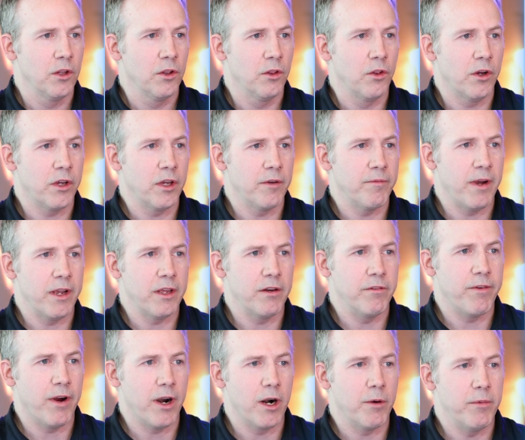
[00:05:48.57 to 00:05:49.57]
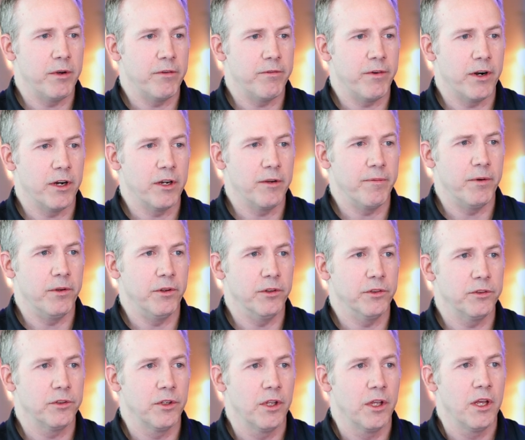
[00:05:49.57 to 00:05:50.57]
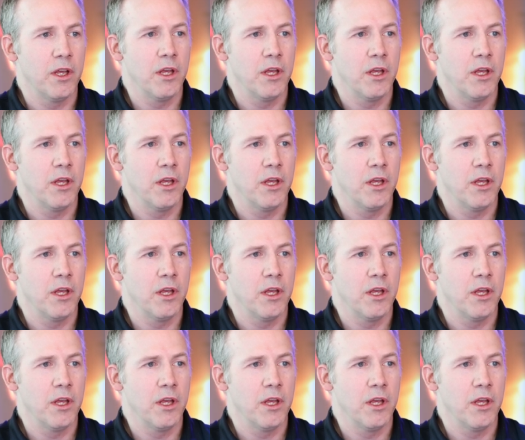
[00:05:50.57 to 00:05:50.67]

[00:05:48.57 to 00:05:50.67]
look at my environment variables,